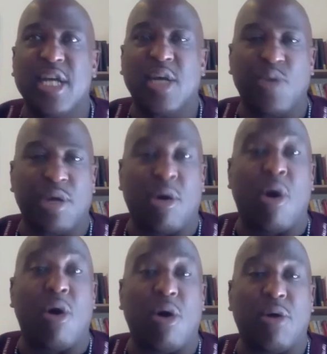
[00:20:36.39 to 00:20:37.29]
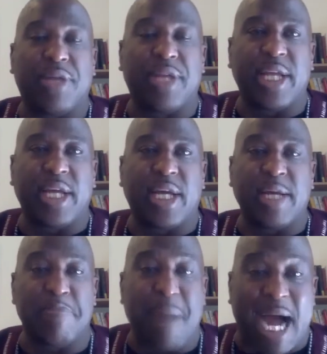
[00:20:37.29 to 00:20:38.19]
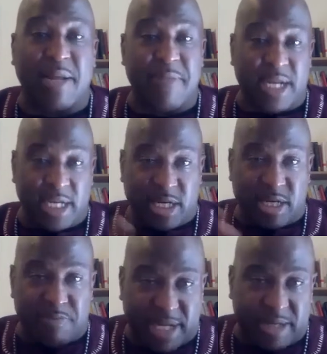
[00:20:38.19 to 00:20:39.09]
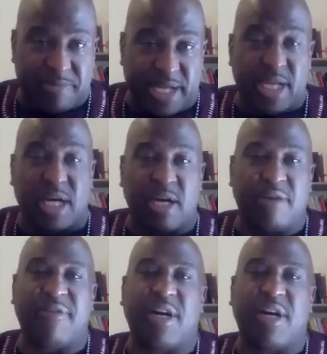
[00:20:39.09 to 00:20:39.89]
we are all the embodiment and epitome of